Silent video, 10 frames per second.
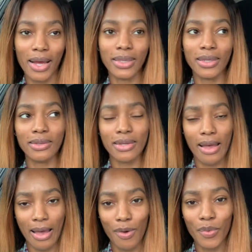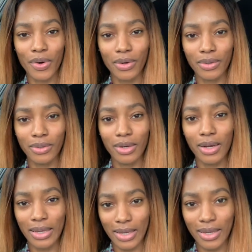I think it's an hour
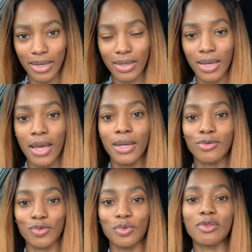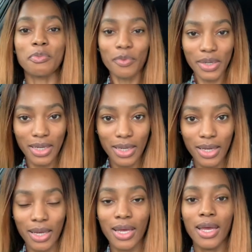ahead to
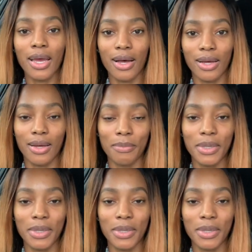spring um,